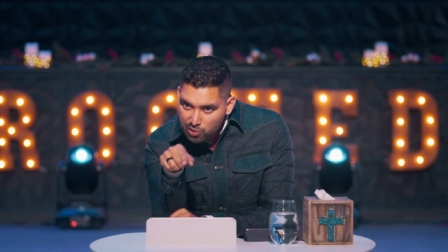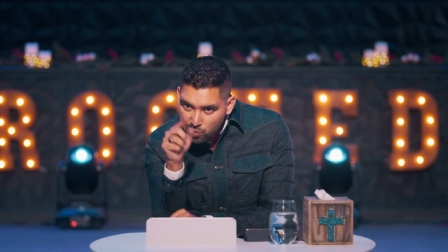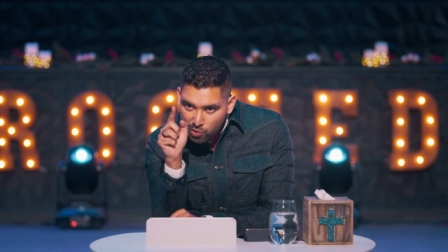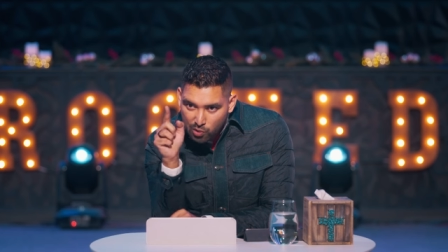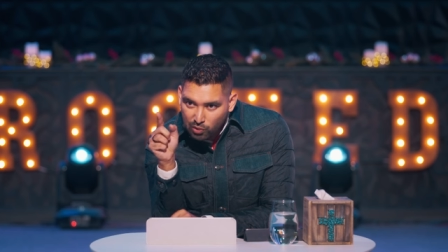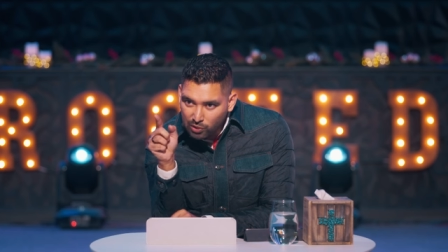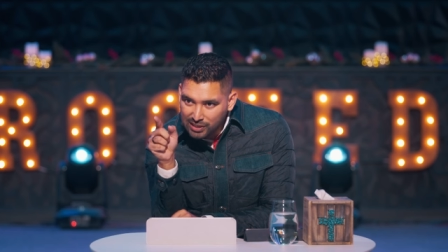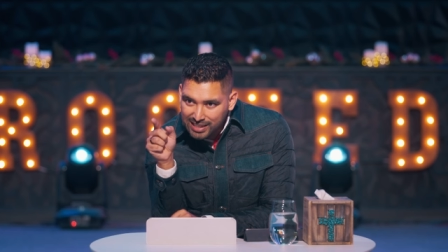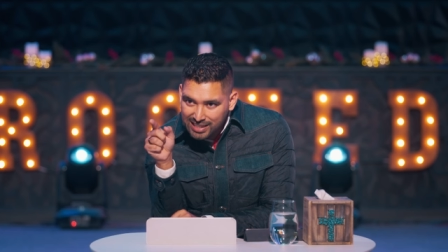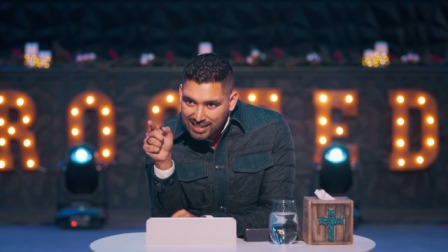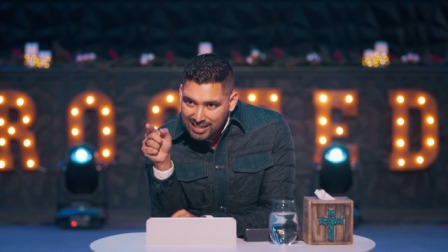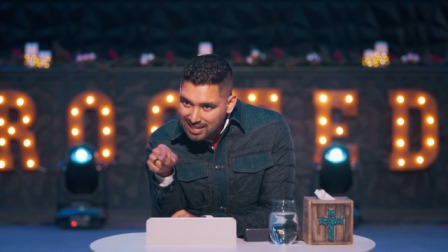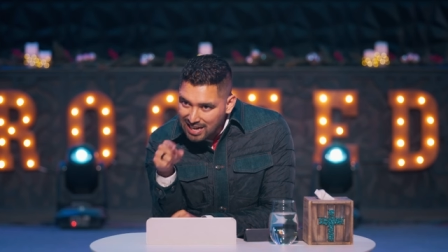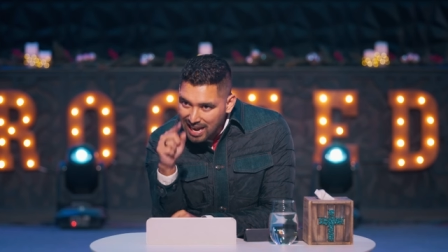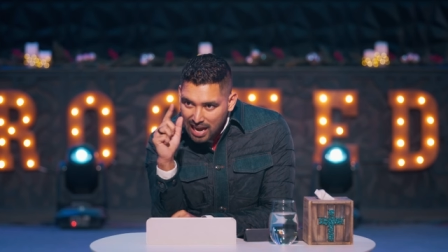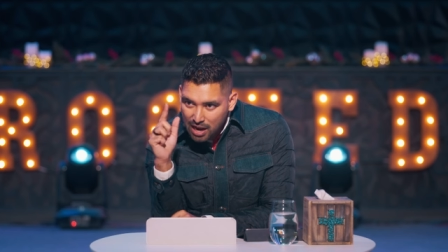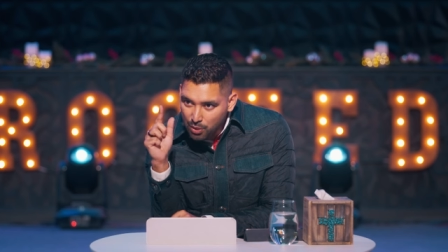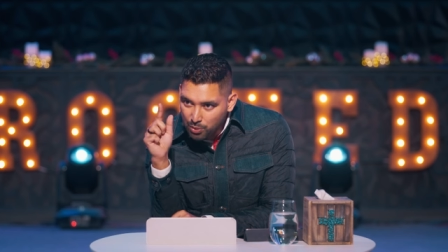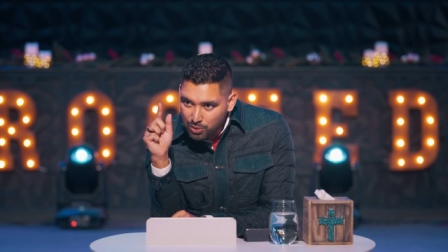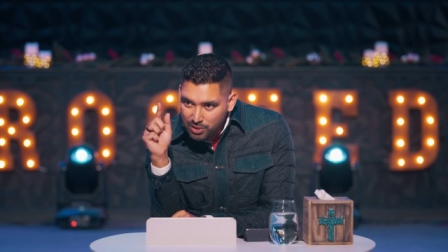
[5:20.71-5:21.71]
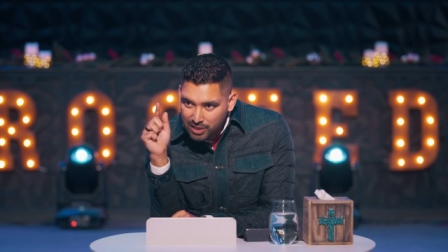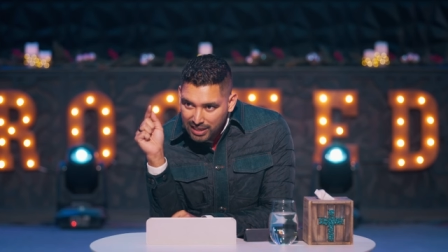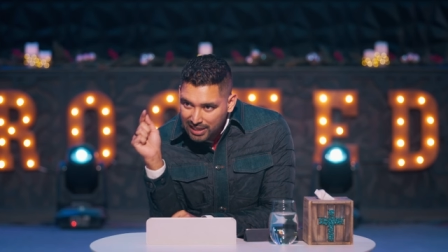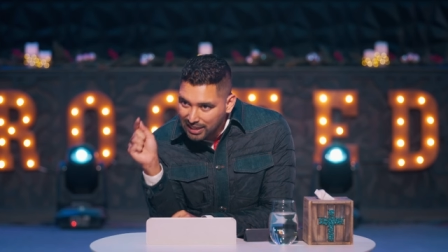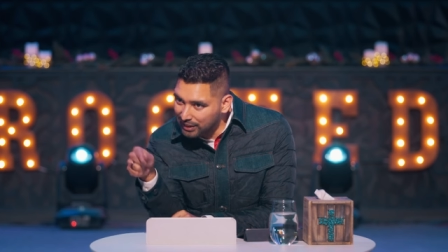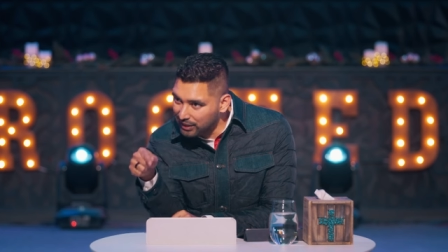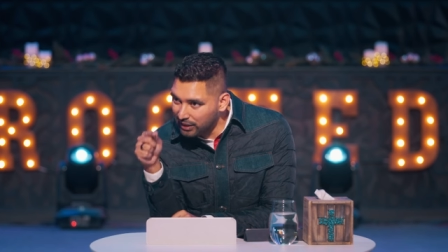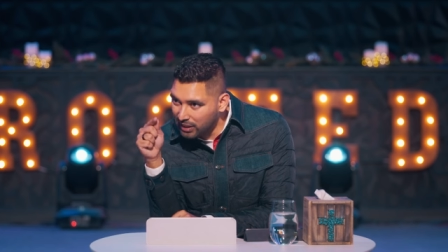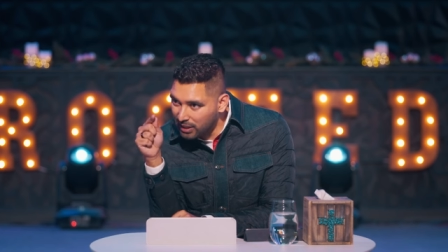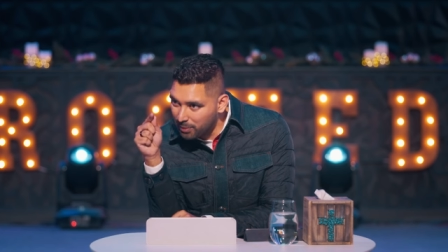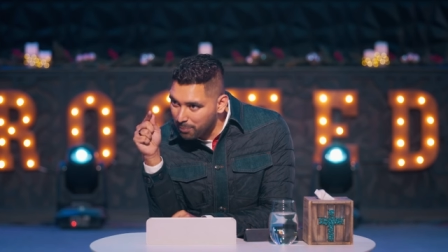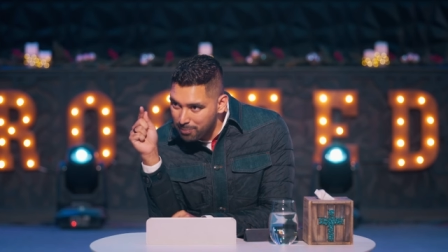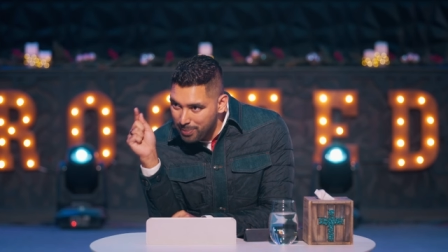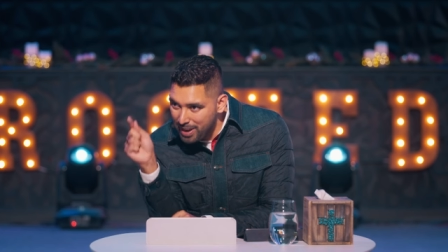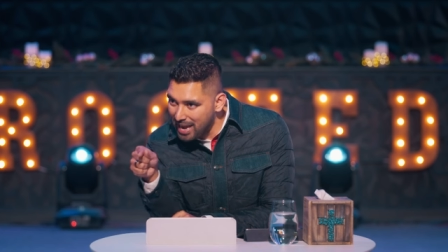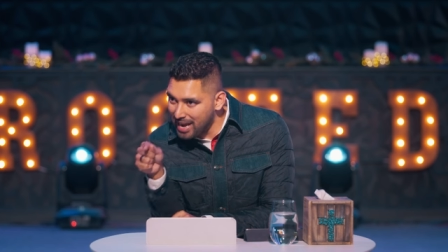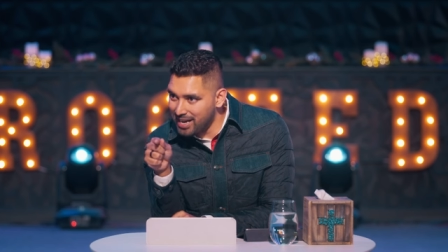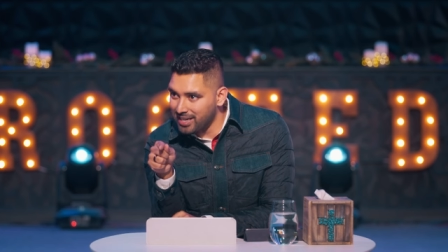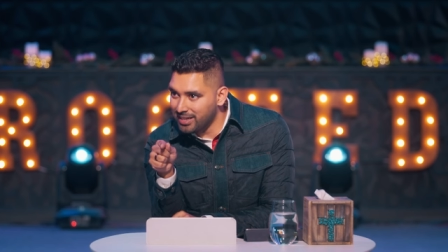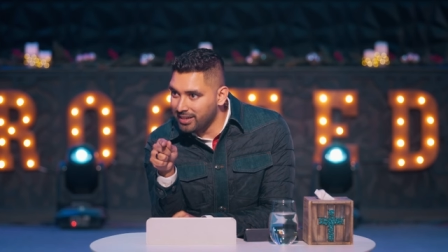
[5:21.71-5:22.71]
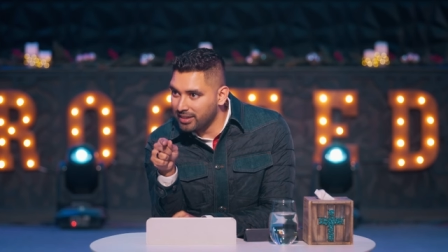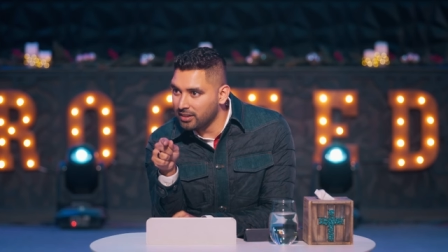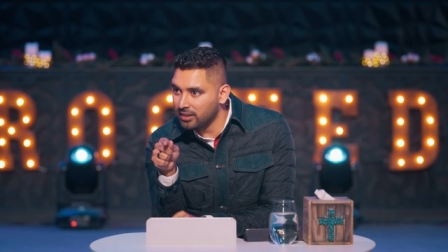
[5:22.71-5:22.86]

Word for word: rolling around in the bed,